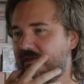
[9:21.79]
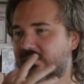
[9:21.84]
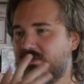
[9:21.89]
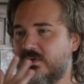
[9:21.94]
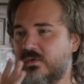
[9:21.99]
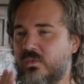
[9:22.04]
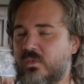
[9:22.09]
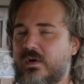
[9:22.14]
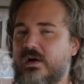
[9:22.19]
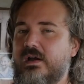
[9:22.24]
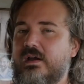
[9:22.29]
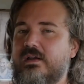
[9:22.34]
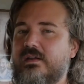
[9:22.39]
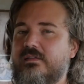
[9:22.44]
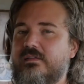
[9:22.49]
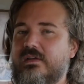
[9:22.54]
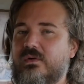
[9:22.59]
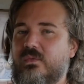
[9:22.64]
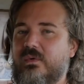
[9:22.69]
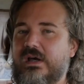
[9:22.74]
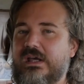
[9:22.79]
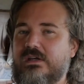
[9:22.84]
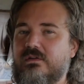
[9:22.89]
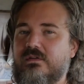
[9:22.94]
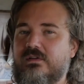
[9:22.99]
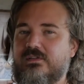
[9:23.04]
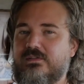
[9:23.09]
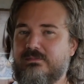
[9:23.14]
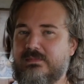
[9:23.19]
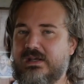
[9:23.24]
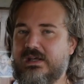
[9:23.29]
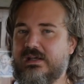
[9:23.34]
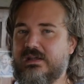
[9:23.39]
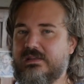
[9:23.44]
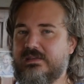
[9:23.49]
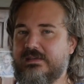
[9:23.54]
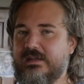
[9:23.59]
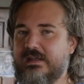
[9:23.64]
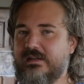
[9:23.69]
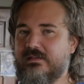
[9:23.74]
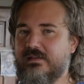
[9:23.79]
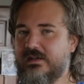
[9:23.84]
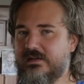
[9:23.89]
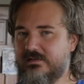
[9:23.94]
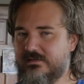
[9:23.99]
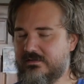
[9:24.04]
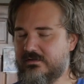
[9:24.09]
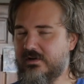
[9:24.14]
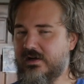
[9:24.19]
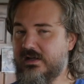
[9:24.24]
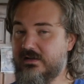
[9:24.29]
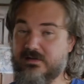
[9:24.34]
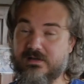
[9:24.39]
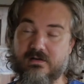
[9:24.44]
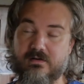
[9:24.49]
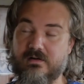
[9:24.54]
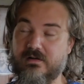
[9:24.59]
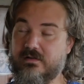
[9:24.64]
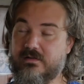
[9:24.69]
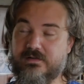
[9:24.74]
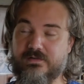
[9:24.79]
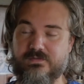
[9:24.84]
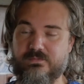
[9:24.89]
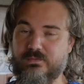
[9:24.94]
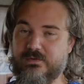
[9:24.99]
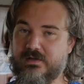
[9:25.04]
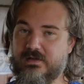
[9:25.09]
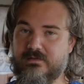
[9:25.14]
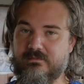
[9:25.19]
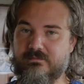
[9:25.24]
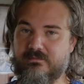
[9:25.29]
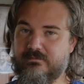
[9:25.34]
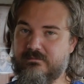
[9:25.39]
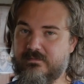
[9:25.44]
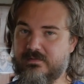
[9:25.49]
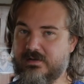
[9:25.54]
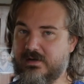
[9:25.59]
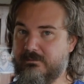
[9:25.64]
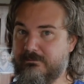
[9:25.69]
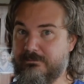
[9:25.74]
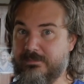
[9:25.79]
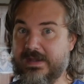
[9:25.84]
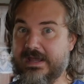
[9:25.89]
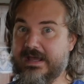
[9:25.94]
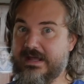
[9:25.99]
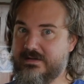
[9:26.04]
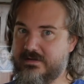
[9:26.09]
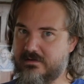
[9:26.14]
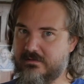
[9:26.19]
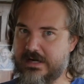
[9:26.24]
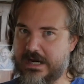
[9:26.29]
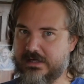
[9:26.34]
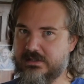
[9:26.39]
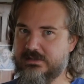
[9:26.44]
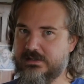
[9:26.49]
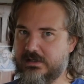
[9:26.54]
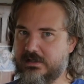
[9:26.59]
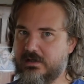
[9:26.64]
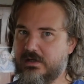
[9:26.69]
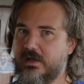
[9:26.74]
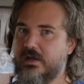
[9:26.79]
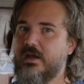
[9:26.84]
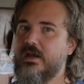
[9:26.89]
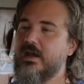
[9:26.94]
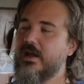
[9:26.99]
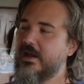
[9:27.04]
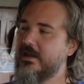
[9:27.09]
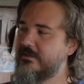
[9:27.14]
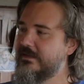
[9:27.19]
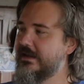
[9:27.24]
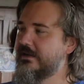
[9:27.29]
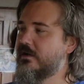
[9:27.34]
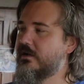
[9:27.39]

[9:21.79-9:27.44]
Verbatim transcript: the wine that wineries make that they try is like, oh, this went in a bad direction. And they